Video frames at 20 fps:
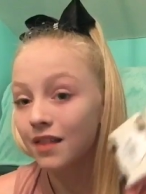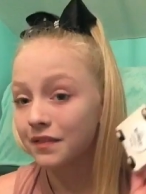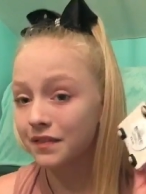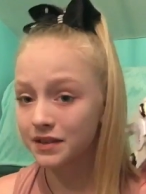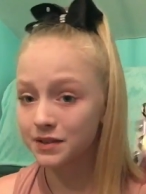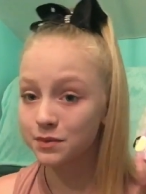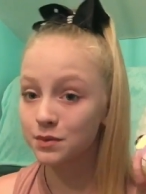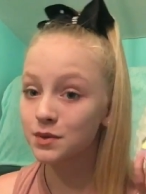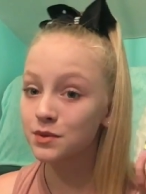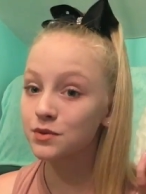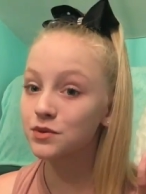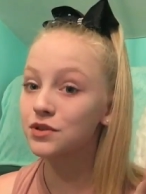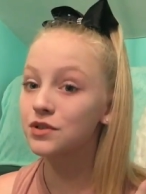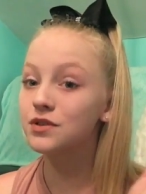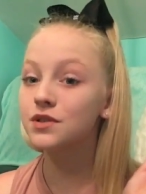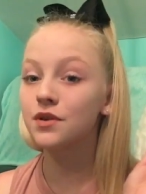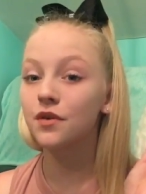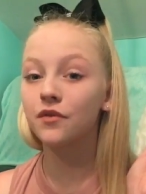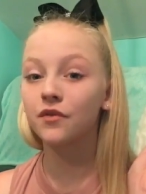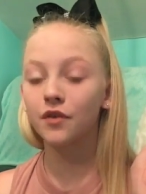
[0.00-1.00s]
This was
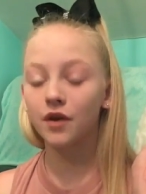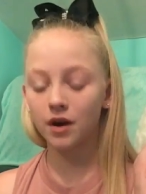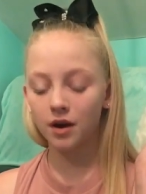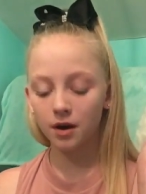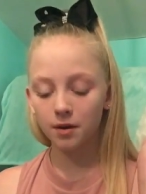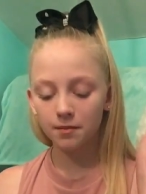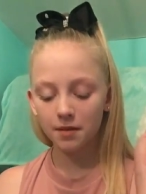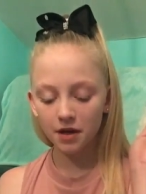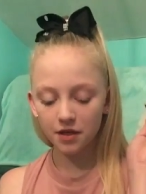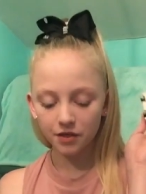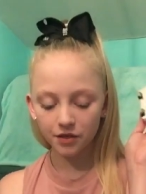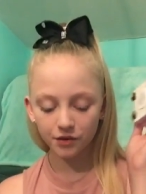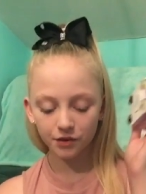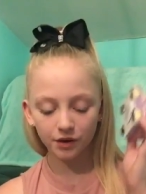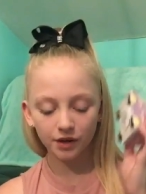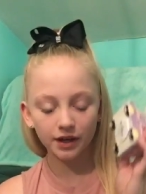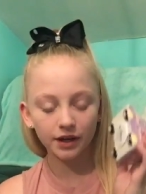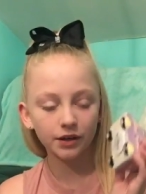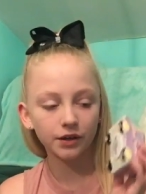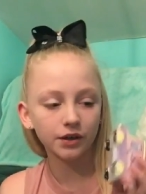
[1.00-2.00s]
reduced from
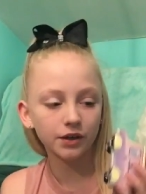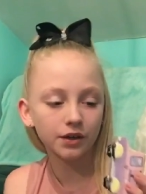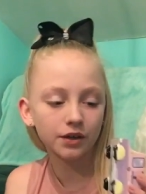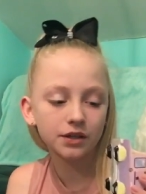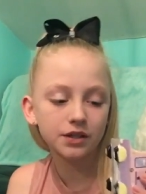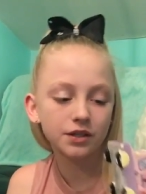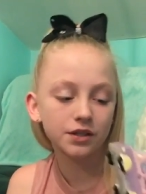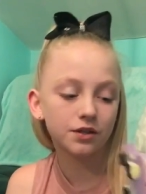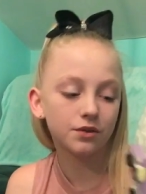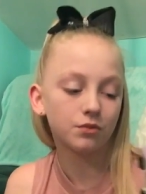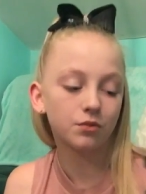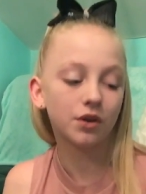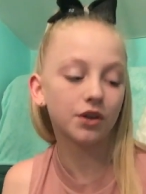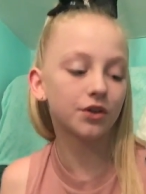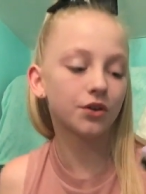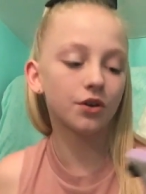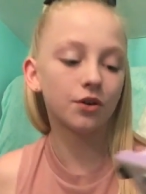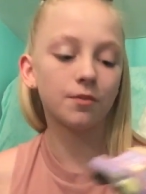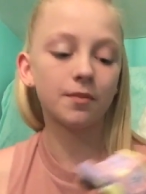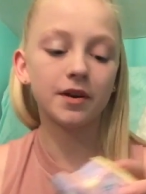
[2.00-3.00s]
€3 to
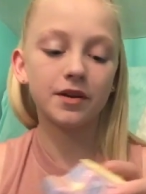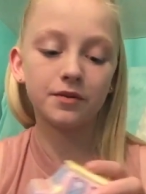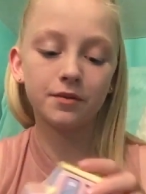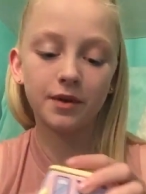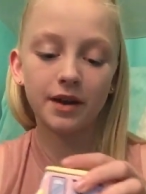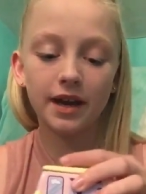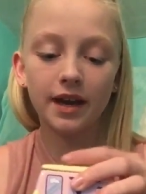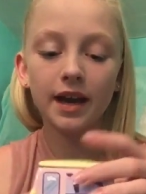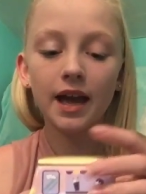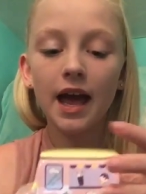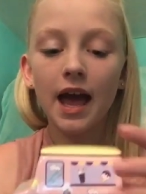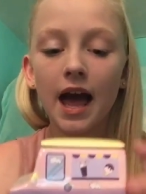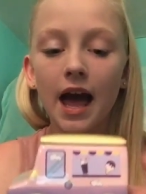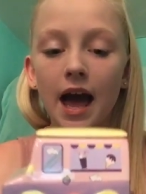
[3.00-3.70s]
€1, by the way.